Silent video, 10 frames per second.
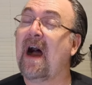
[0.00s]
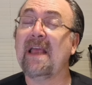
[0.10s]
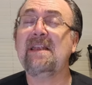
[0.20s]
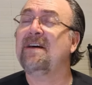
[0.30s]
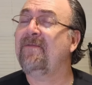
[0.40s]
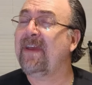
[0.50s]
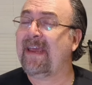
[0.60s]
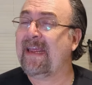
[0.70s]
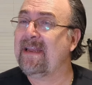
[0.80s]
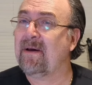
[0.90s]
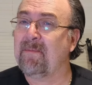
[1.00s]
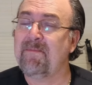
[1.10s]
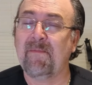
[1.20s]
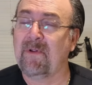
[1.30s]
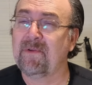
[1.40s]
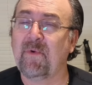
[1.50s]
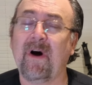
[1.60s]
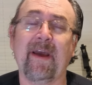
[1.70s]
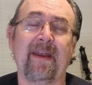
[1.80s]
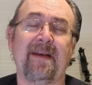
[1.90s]
I love it in a mulled
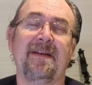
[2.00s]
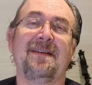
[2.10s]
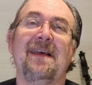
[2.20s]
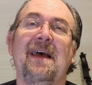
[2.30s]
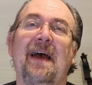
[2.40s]
wine,